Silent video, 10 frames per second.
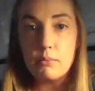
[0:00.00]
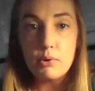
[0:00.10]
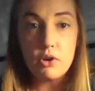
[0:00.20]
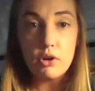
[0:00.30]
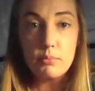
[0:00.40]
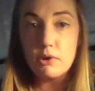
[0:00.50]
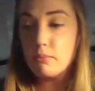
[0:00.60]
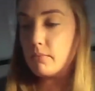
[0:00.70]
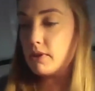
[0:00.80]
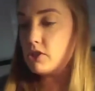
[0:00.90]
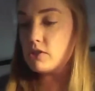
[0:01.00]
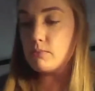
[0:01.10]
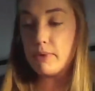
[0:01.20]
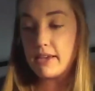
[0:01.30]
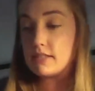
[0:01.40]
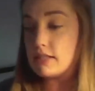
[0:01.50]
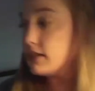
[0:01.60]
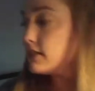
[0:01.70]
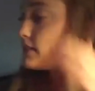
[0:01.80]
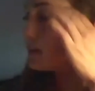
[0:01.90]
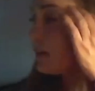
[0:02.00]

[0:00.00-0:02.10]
pure, just basics.